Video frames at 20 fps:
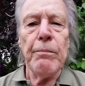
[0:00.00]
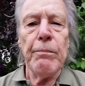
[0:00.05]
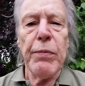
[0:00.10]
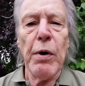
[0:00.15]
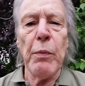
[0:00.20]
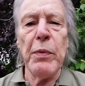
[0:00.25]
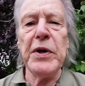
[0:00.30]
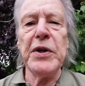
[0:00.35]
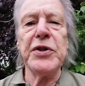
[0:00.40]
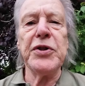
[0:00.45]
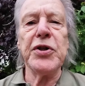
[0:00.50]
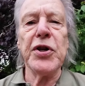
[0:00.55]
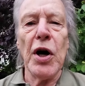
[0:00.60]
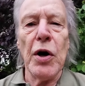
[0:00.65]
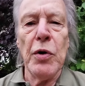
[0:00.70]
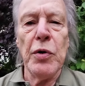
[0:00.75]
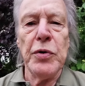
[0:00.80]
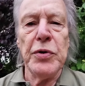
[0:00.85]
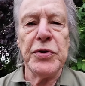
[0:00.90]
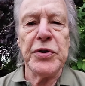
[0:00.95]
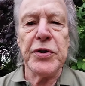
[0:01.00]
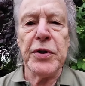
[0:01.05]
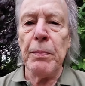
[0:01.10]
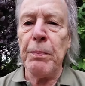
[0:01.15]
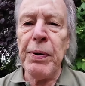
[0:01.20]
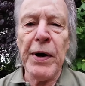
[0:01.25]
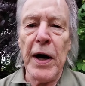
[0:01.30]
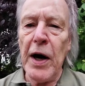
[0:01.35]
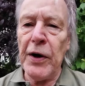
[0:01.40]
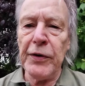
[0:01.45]
but we chose the
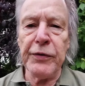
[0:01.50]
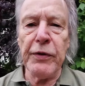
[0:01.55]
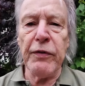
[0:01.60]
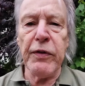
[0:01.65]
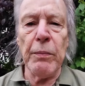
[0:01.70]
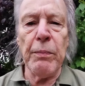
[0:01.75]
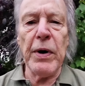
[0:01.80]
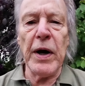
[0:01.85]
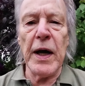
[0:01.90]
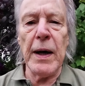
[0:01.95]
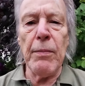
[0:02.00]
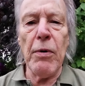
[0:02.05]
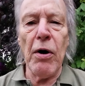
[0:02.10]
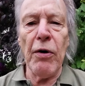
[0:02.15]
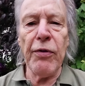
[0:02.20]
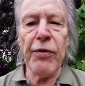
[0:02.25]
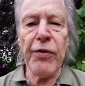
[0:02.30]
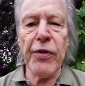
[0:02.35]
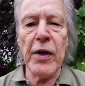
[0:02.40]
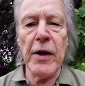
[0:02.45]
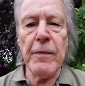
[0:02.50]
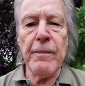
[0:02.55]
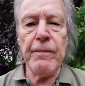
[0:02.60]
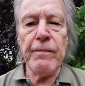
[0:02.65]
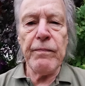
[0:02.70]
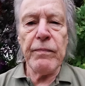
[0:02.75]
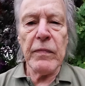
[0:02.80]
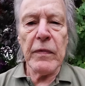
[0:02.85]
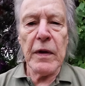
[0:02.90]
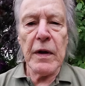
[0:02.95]
path of the Behemoth,
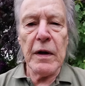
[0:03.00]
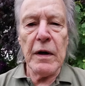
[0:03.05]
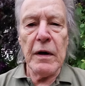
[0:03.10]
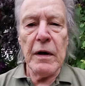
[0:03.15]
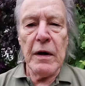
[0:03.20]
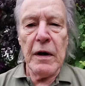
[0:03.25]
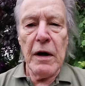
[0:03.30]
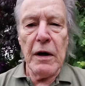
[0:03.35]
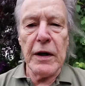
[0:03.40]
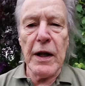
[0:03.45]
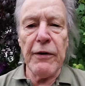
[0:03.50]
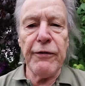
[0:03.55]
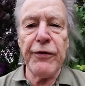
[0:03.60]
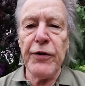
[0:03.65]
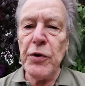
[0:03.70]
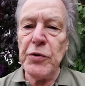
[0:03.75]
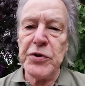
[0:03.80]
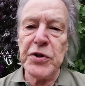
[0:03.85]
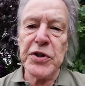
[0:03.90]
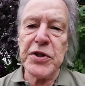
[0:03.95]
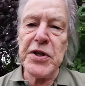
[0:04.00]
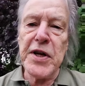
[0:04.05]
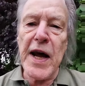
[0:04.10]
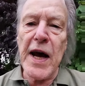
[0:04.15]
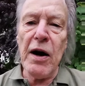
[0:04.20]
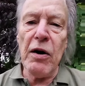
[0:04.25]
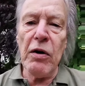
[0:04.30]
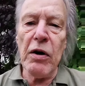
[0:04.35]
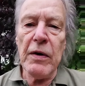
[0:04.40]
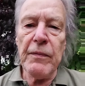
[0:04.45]
and our futures
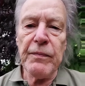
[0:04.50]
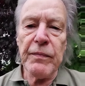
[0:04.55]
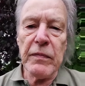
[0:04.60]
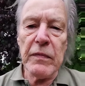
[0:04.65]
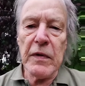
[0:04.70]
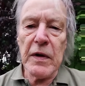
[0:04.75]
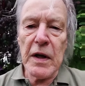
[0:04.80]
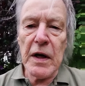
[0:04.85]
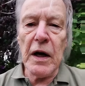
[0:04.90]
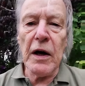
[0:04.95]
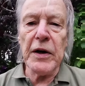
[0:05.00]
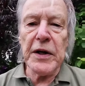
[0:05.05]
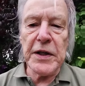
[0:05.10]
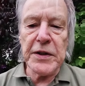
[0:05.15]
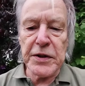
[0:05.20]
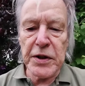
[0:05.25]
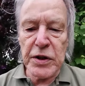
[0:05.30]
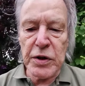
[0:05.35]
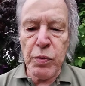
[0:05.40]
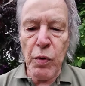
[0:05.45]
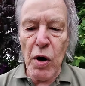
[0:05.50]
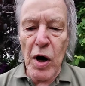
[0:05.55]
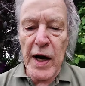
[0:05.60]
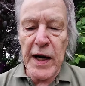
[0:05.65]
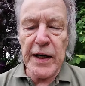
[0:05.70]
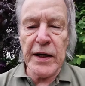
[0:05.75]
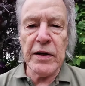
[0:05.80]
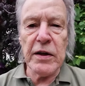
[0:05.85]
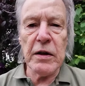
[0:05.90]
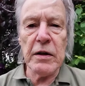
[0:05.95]
now are
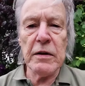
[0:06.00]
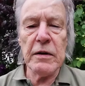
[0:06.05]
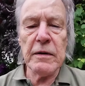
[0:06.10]
intertwined.